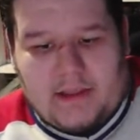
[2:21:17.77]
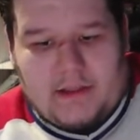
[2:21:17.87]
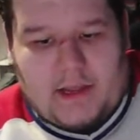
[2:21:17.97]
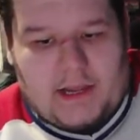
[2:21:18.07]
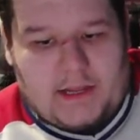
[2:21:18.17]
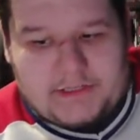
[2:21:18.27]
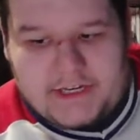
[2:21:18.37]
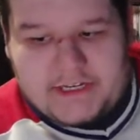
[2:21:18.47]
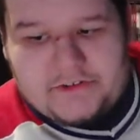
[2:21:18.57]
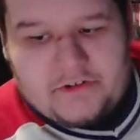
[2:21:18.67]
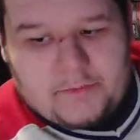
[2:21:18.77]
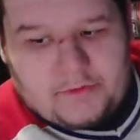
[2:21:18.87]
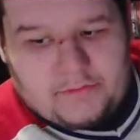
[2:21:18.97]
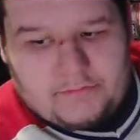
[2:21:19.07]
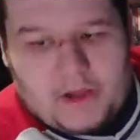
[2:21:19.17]
Jaden
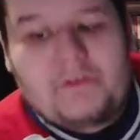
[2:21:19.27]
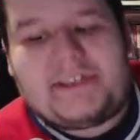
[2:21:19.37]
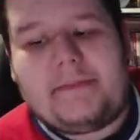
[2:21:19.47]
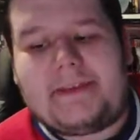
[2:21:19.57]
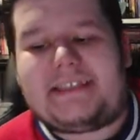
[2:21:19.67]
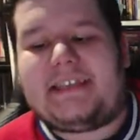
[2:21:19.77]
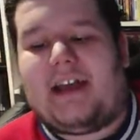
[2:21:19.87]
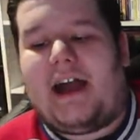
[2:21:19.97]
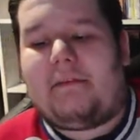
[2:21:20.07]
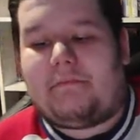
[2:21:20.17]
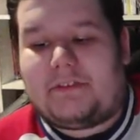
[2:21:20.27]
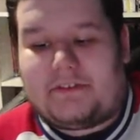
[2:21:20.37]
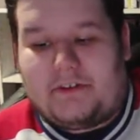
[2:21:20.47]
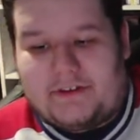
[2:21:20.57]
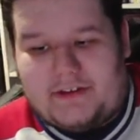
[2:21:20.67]
Struble. Oh, TBC. I'm
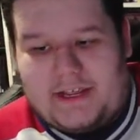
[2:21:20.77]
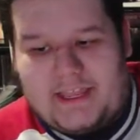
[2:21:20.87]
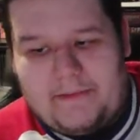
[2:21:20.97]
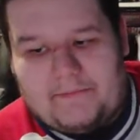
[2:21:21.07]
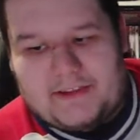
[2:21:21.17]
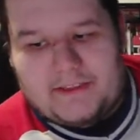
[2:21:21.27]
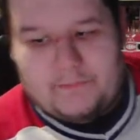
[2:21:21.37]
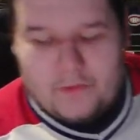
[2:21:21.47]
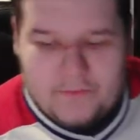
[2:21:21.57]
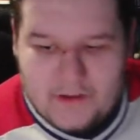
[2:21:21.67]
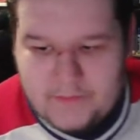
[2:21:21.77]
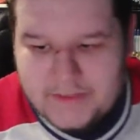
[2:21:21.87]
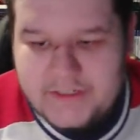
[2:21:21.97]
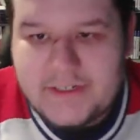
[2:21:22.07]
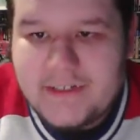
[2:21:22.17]
retarded. I keep forgetting the profile
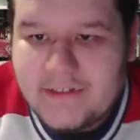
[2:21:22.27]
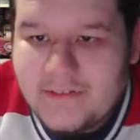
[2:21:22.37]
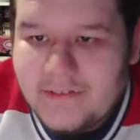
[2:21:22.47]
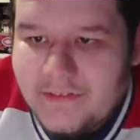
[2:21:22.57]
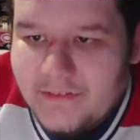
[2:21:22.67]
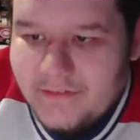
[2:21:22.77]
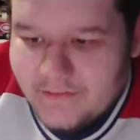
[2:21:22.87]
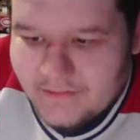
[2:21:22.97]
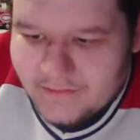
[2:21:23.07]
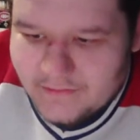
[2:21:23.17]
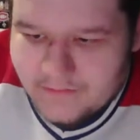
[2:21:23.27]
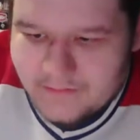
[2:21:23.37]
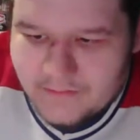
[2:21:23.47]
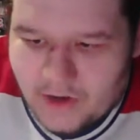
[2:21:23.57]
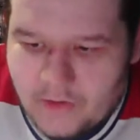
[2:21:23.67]
picture.
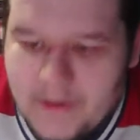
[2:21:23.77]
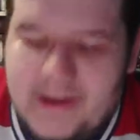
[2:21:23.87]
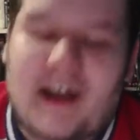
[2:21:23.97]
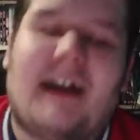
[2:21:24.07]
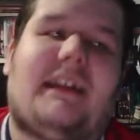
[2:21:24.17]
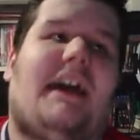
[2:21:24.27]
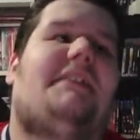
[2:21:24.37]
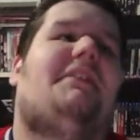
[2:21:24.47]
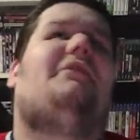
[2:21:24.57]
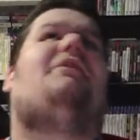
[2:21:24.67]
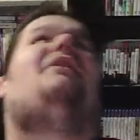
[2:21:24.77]
Oh my god, I do.